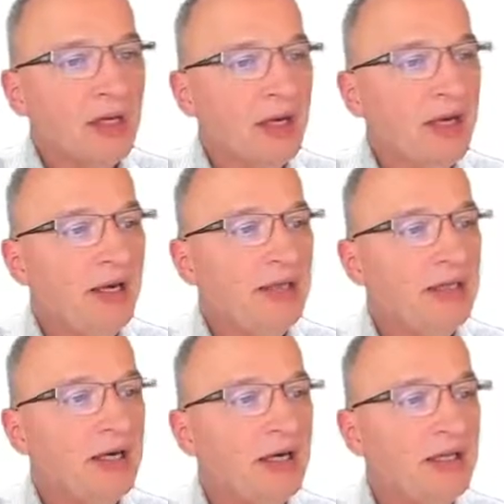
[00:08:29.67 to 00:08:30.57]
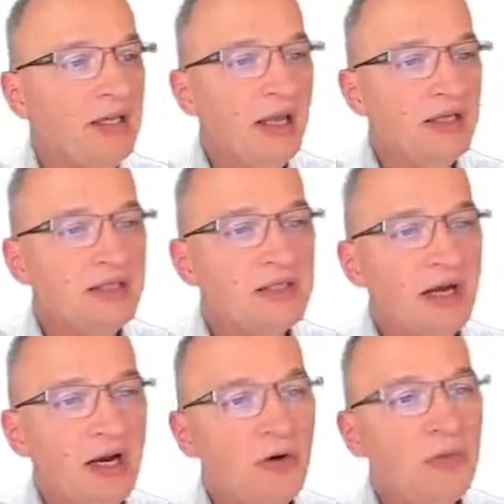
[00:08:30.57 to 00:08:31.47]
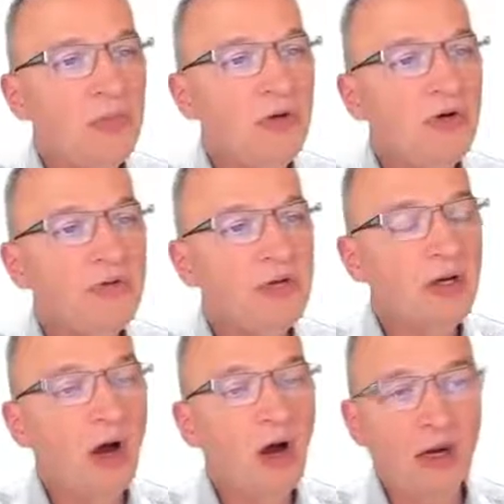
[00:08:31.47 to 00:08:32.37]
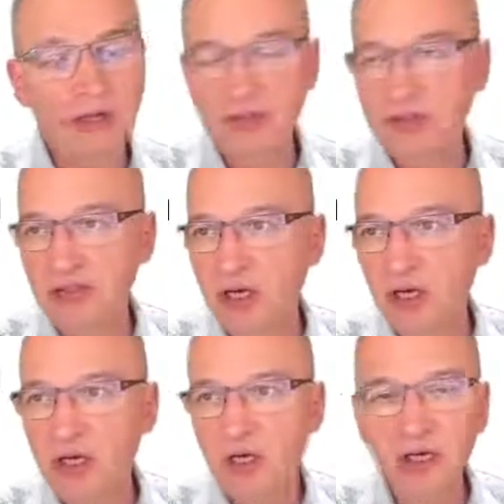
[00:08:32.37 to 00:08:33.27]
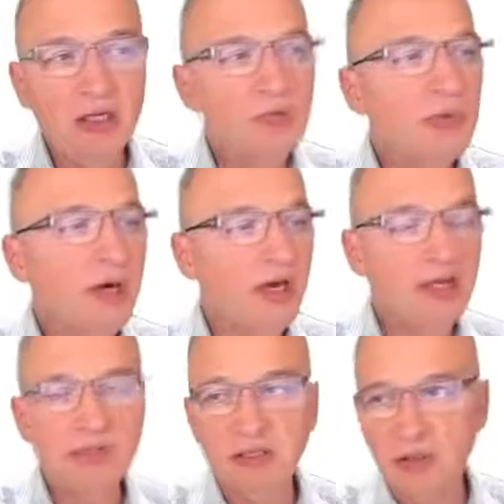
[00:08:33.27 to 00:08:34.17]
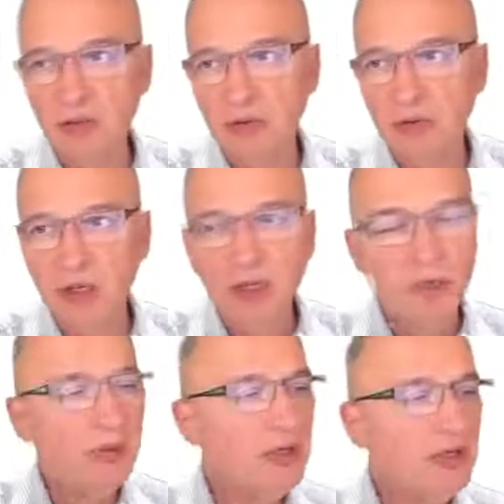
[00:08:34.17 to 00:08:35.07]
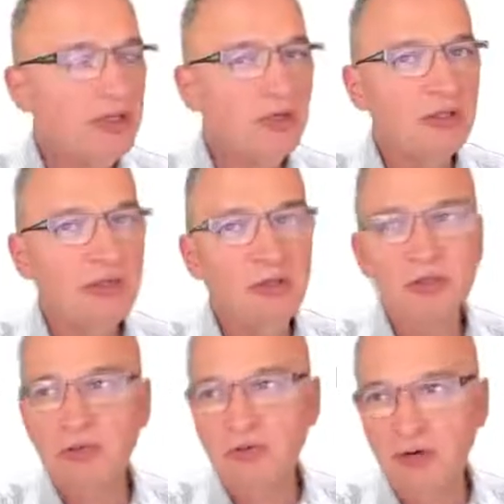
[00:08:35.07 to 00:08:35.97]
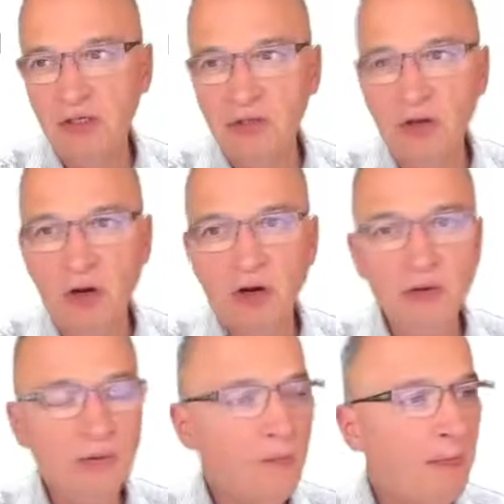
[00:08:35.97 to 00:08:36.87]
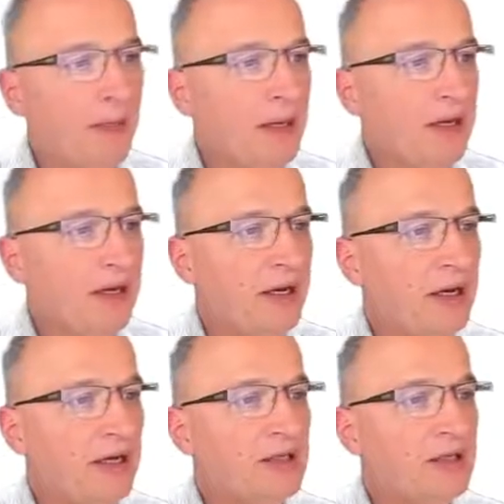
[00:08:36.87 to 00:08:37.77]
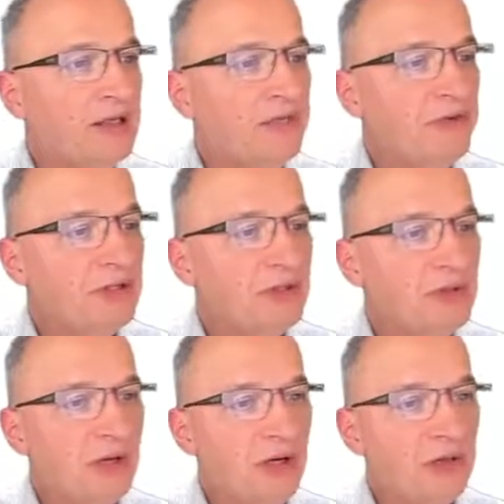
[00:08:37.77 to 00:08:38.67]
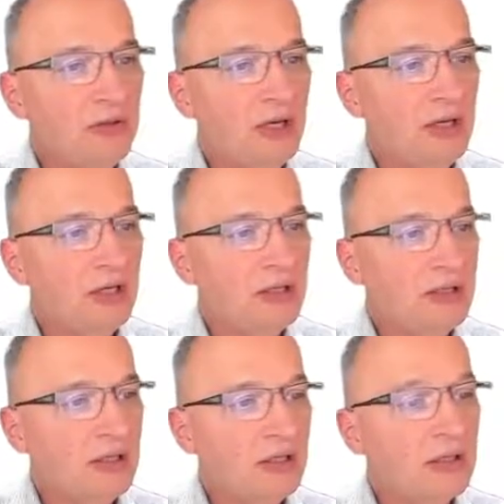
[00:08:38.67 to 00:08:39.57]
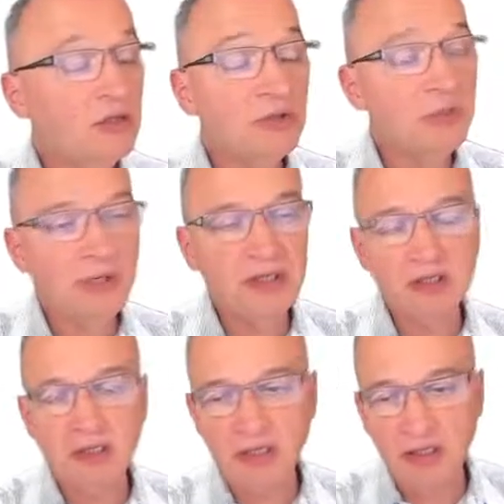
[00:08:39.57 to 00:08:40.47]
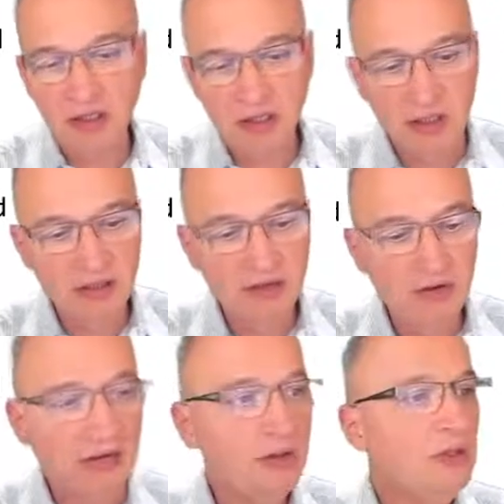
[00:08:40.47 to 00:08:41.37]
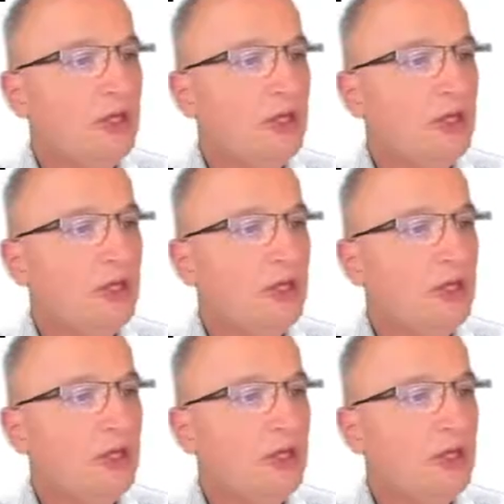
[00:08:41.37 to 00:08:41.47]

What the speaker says: And next, I'll move the cause into A0 because I'm going to use a function call, and the function call to print the value.